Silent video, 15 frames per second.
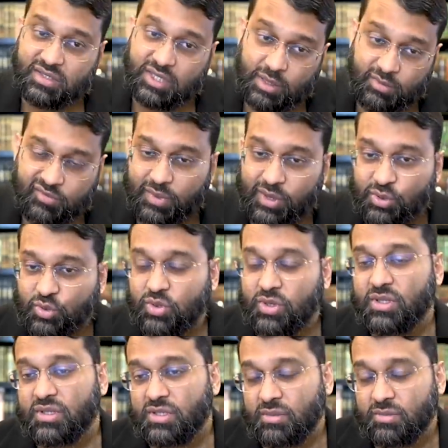The same of
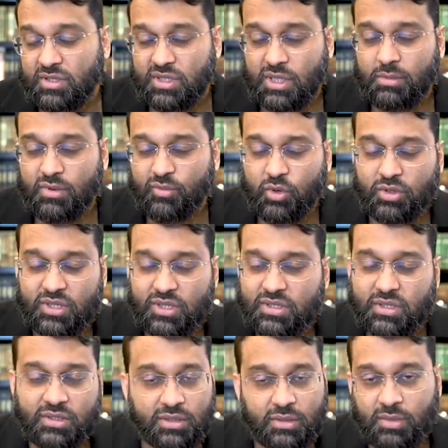Maturidism, the same of
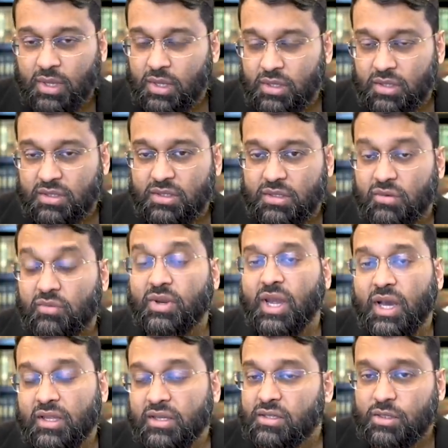Mu'tazilism. This is the
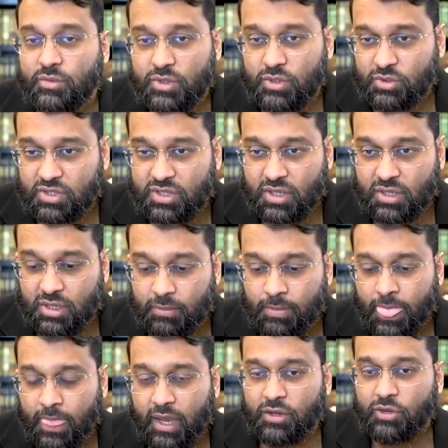reality when you study
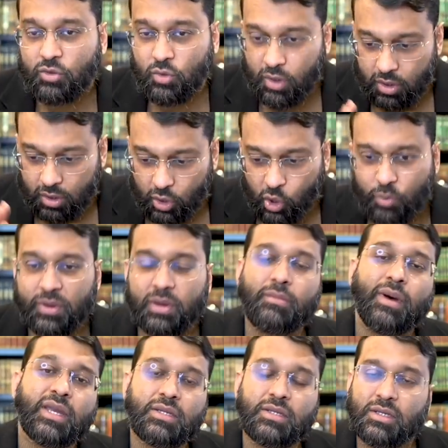and you are
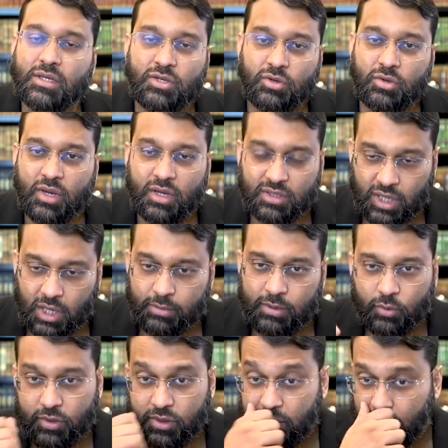open-minded and you're not
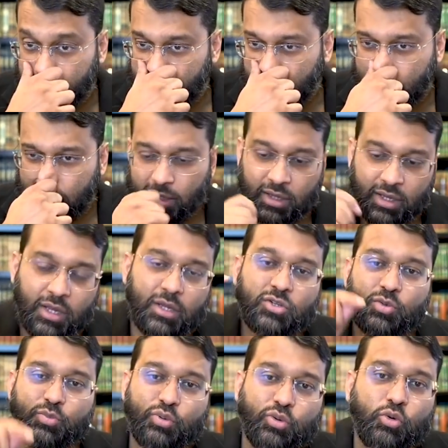coming with the agenda
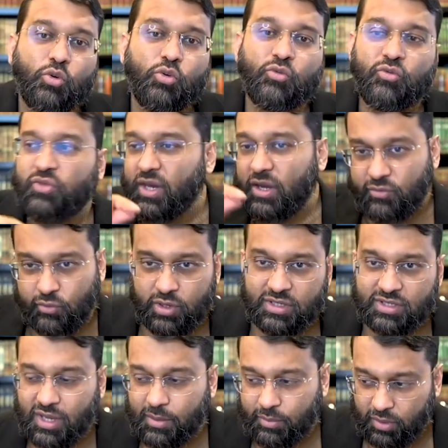to prove that, for
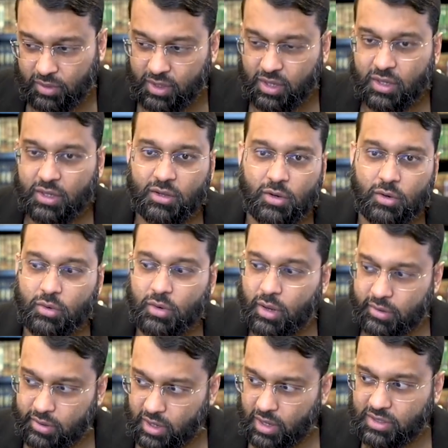example, you know,
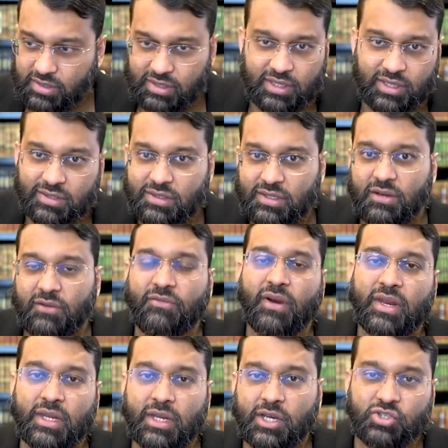Ar-Razi is the
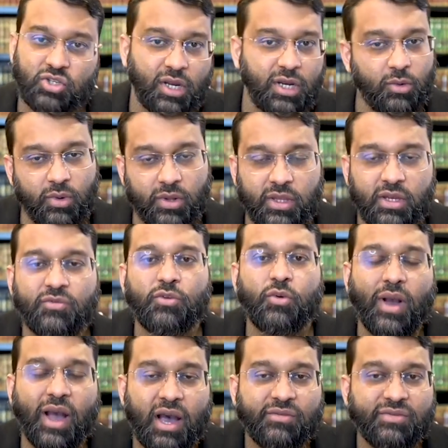defining Ash'ari. Well, then if you
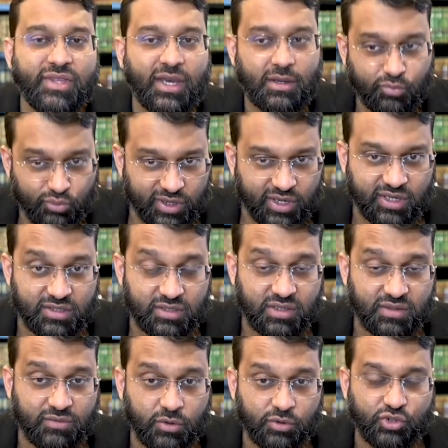have that
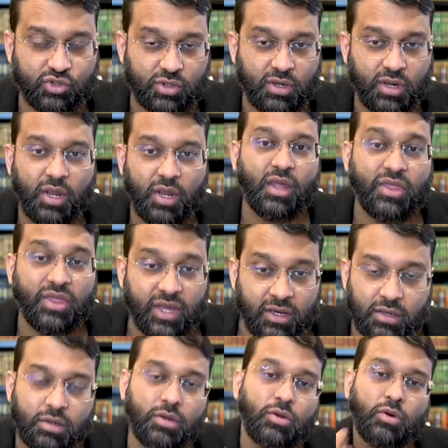preconceived notion, then
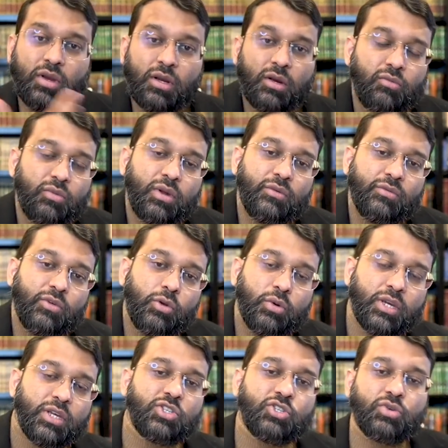you're going to view
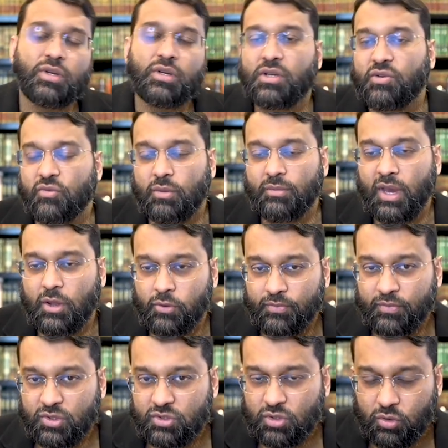history in a different manner.
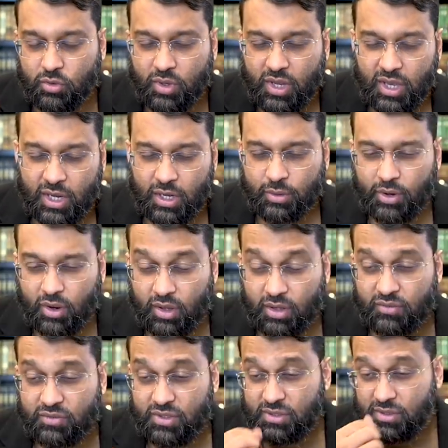So anyway, all
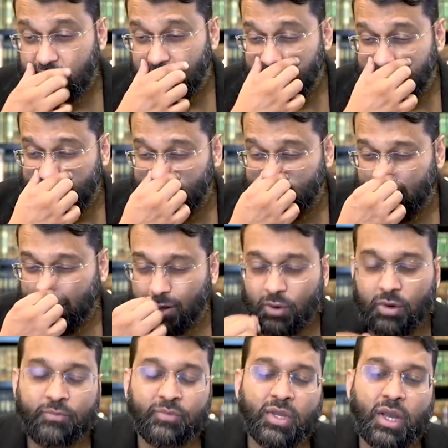of this is a
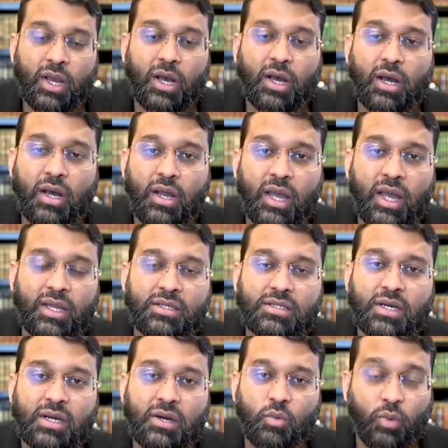disclaimer. Uh, and
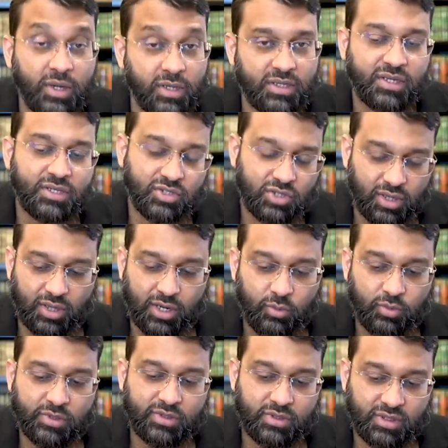uh, one day, inshallah, I
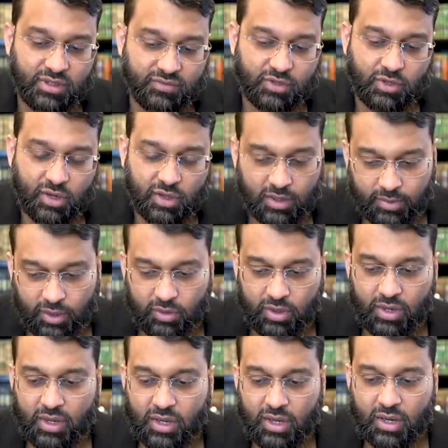will give a talk about uh,
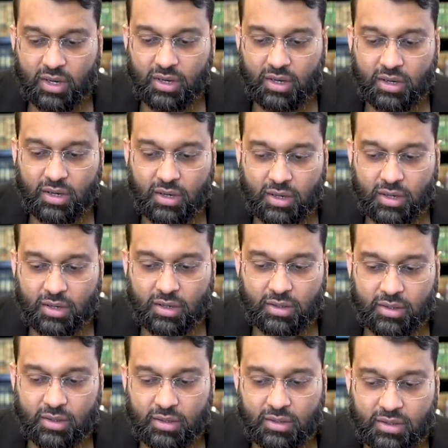uh,
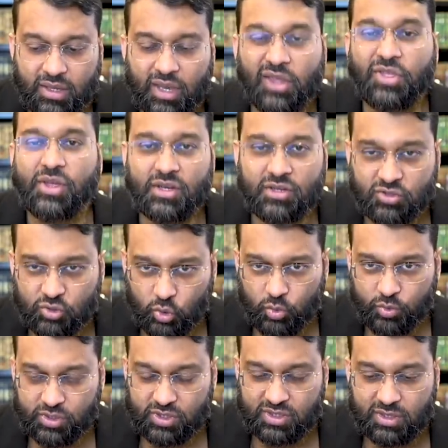the Athari school,
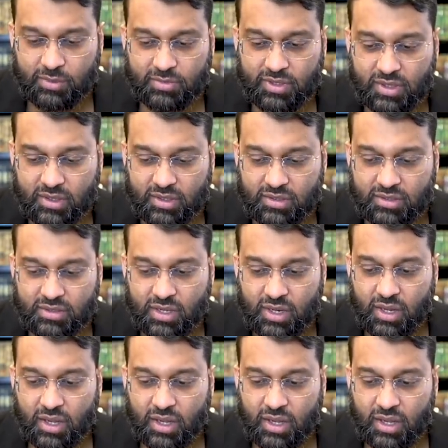which is something that is uh,